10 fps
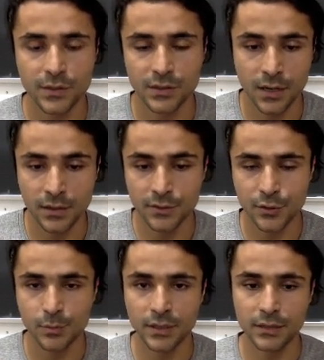It's not an
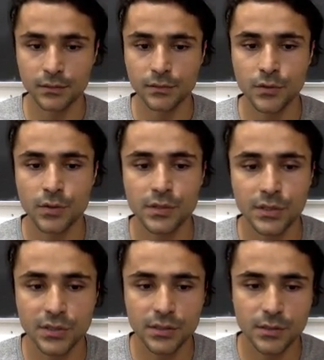intermolecular force.
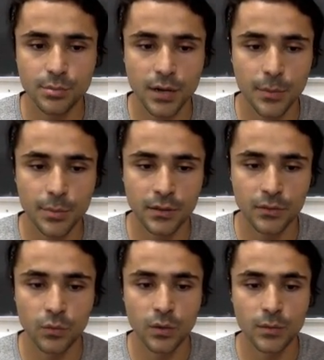It's just a property
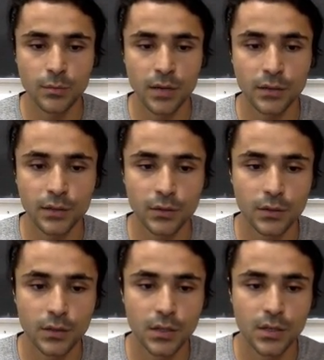of one molecule.